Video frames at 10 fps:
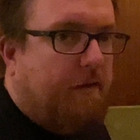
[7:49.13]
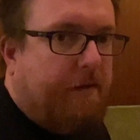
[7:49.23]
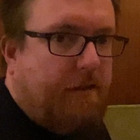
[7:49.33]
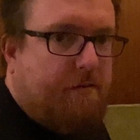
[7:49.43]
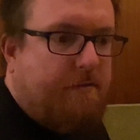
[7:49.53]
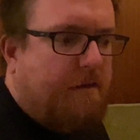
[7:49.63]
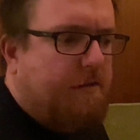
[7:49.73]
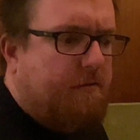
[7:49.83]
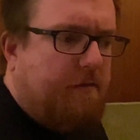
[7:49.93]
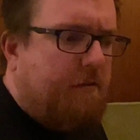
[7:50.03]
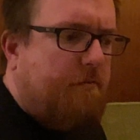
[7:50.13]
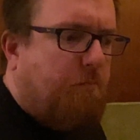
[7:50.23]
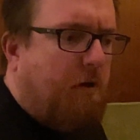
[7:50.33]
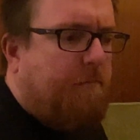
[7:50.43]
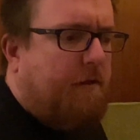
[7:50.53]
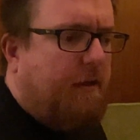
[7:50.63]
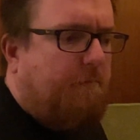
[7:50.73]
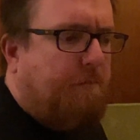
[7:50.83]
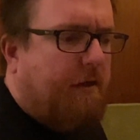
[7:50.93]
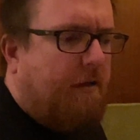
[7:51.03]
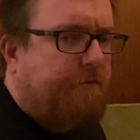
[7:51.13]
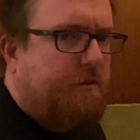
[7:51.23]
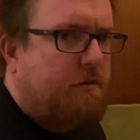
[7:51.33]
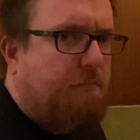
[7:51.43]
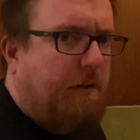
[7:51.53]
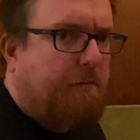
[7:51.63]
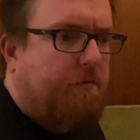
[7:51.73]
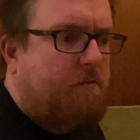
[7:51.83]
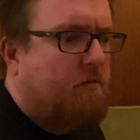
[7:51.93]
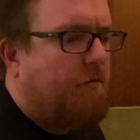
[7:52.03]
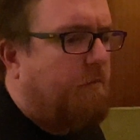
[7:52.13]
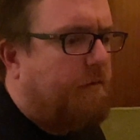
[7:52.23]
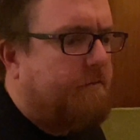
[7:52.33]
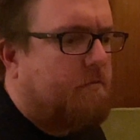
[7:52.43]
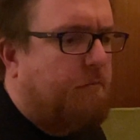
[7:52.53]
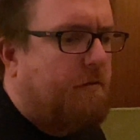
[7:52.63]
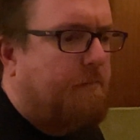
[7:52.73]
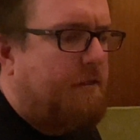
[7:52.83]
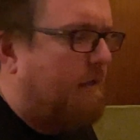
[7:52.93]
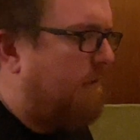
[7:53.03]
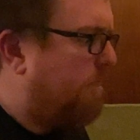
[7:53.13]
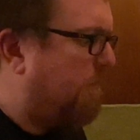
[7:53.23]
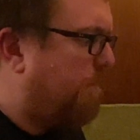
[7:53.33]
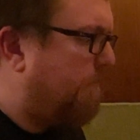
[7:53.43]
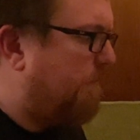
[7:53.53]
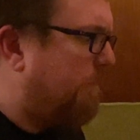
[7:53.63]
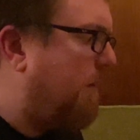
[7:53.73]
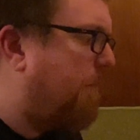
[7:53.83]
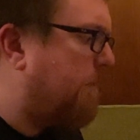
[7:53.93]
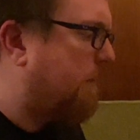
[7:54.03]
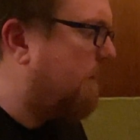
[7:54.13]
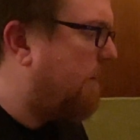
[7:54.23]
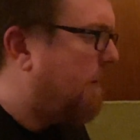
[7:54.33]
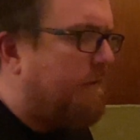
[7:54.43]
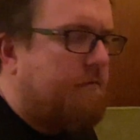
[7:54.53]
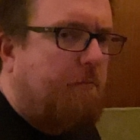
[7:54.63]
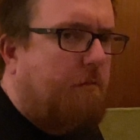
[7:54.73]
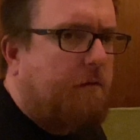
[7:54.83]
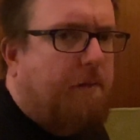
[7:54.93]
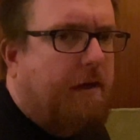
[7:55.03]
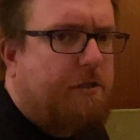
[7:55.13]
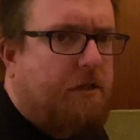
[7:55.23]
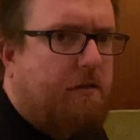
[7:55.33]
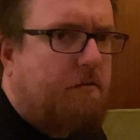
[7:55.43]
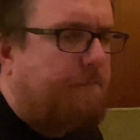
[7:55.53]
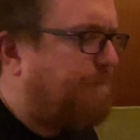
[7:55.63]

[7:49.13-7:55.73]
like Nacy said, is it is probably big enough for 2 people. So if you wanted to split the potato, you probably could. Same thing with the mac and cheese.